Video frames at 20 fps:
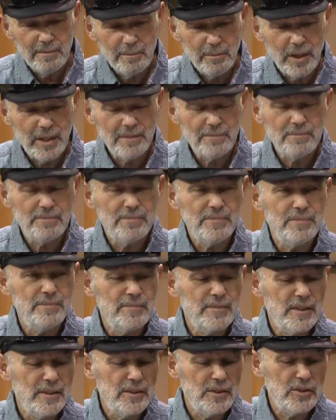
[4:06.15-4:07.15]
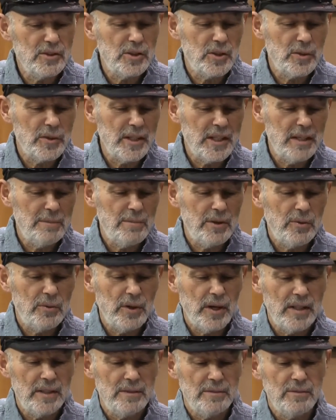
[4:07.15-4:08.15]
But the story can be
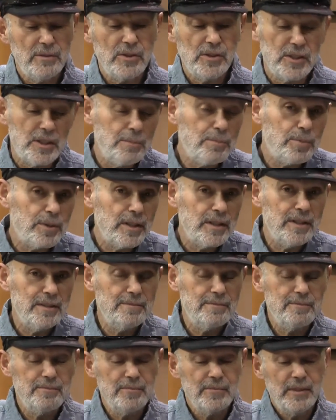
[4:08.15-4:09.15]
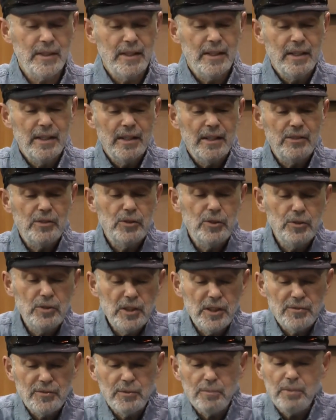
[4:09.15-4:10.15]
read simply as two
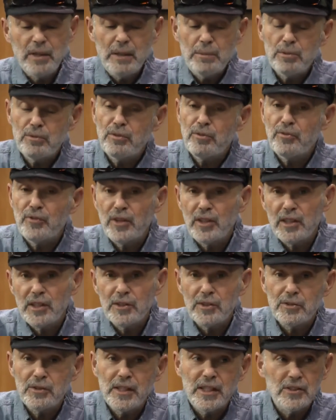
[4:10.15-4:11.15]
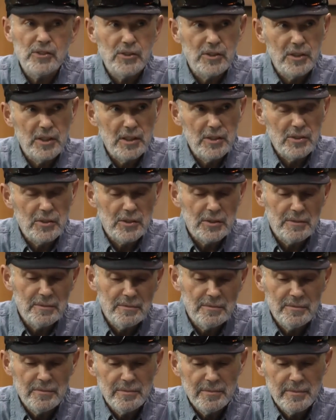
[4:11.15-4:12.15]
different people fulfilling their destinies.
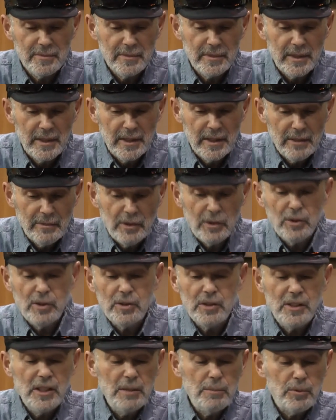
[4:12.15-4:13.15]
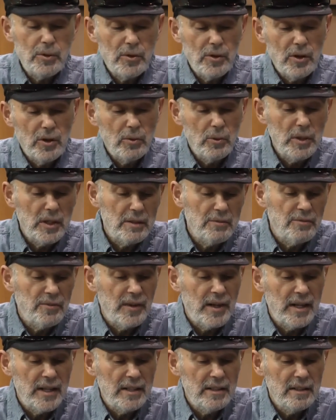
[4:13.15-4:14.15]
If we look deeper, though, we can
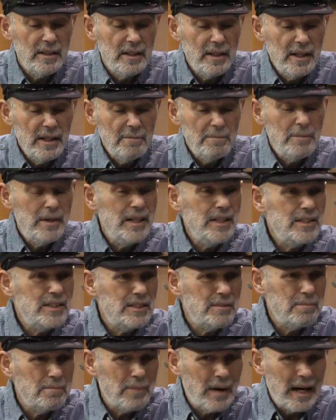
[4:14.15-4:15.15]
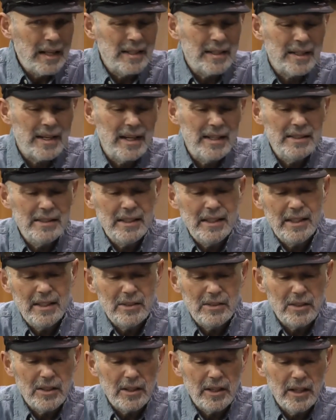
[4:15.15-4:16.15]
find many symbolic
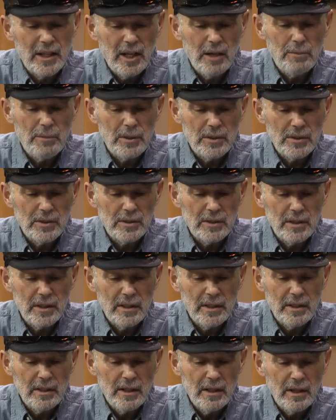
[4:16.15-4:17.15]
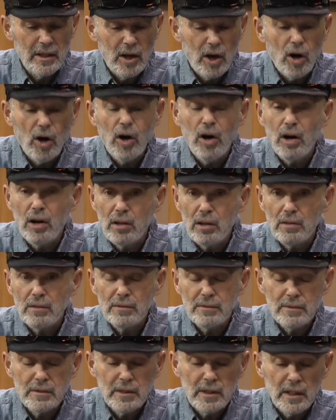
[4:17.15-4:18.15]
ideas that could help us all
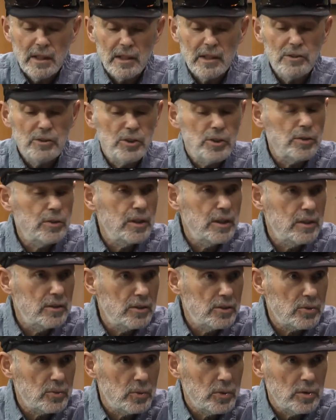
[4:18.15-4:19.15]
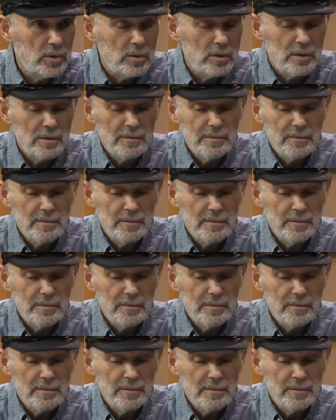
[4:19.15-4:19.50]
on our journey in this world.